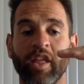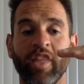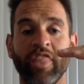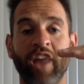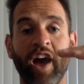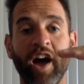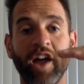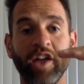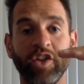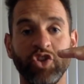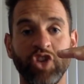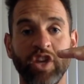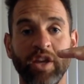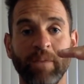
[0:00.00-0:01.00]
the
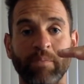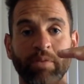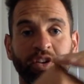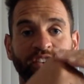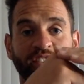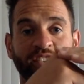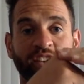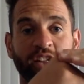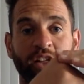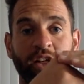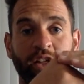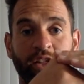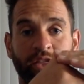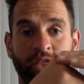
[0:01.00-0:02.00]
ing puts
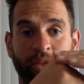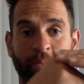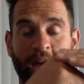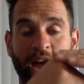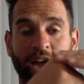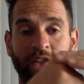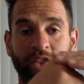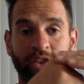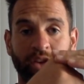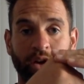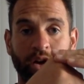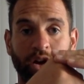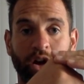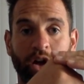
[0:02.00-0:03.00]
the back of the tongue